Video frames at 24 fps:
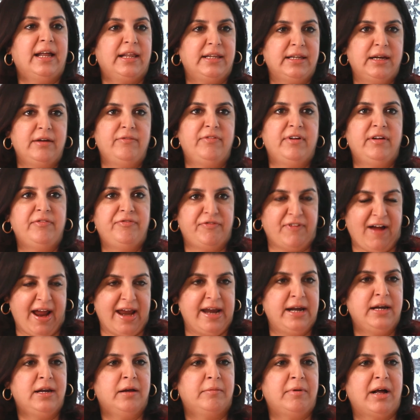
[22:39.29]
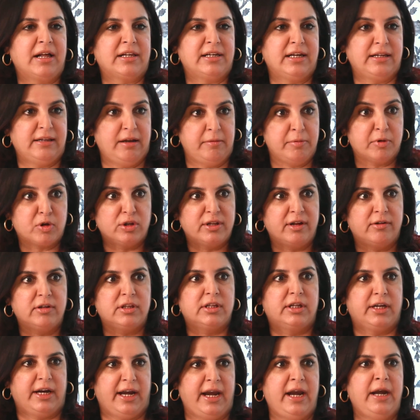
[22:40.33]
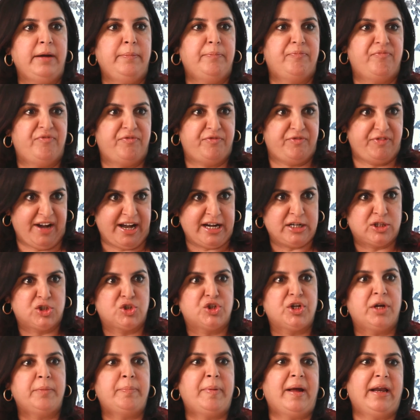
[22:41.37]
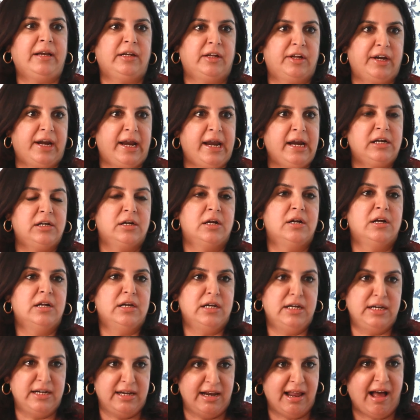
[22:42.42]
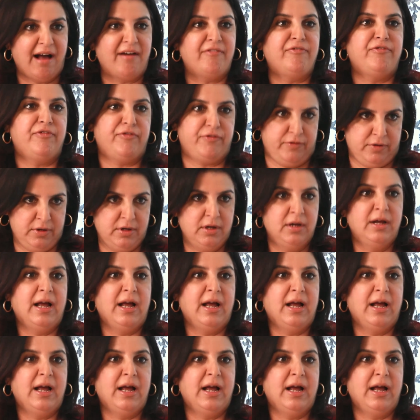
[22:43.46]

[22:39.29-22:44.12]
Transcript: I said we fight amongst ourselves because there was great friendship and great love.